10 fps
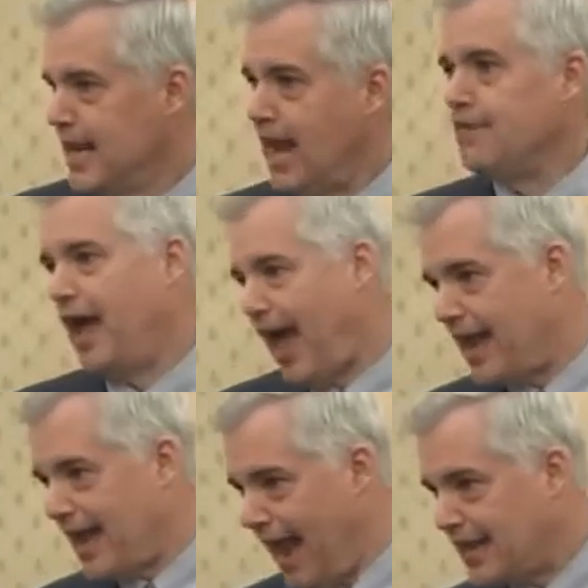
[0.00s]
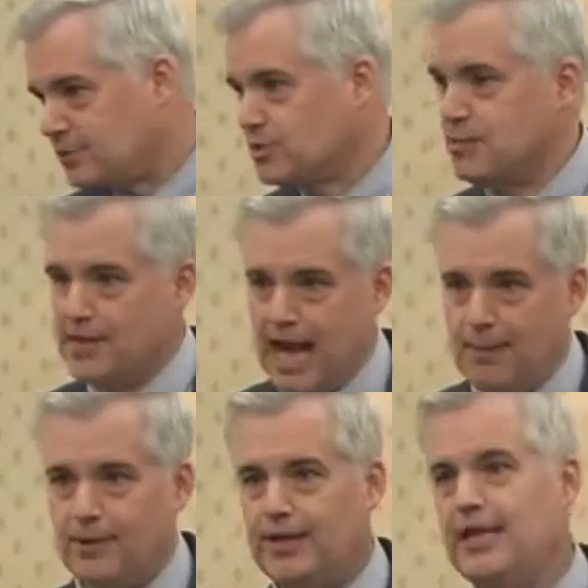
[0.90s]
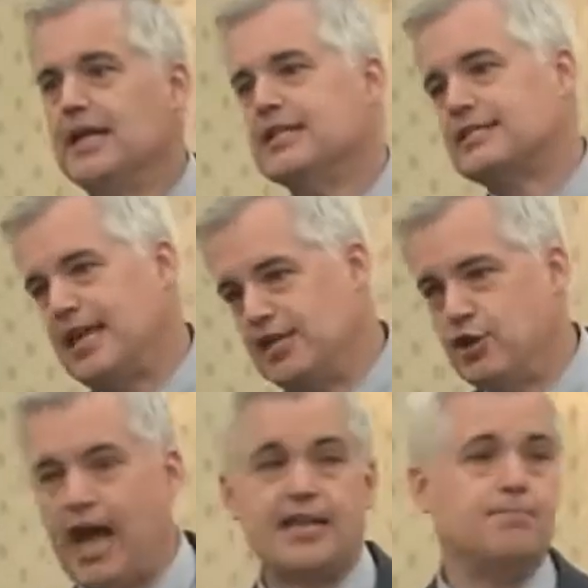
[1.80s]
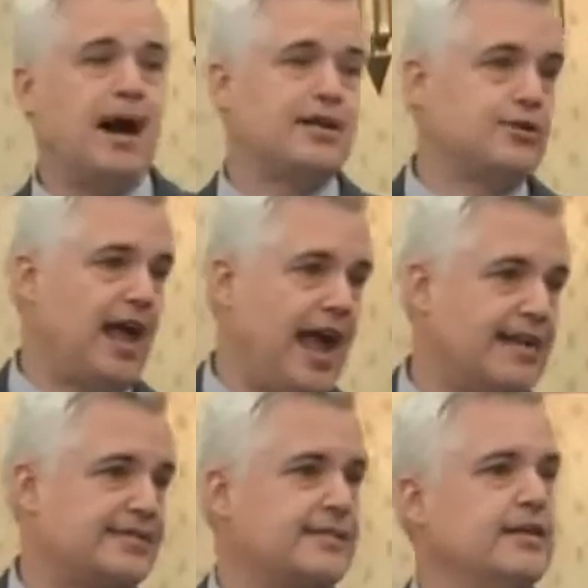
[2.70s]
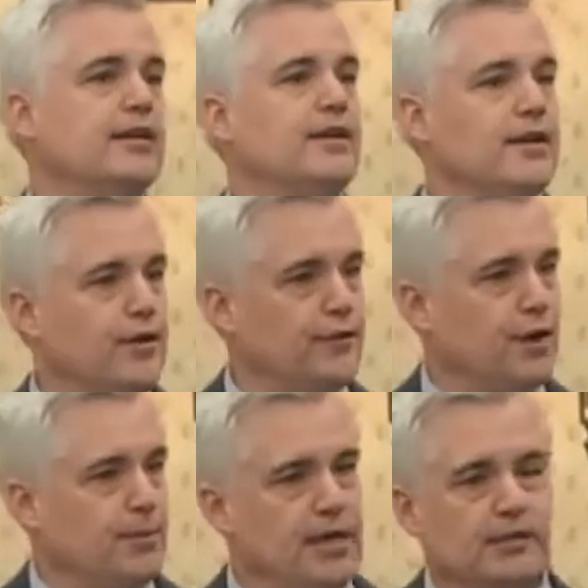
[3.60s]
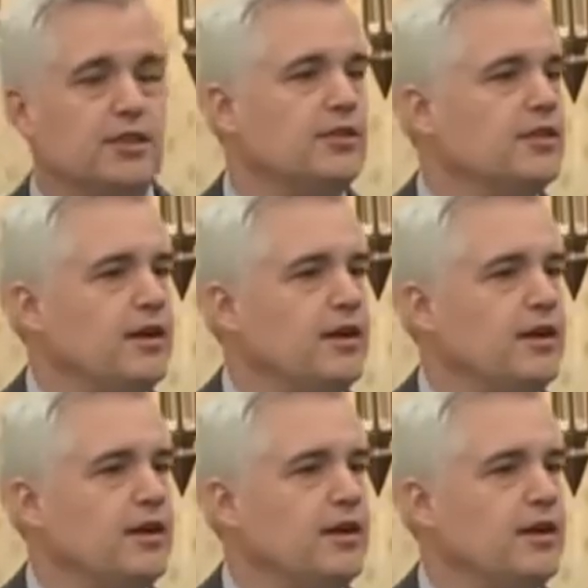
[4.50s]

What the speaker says: And the Hat Act was a monopoly saying you had to buy your hats from England.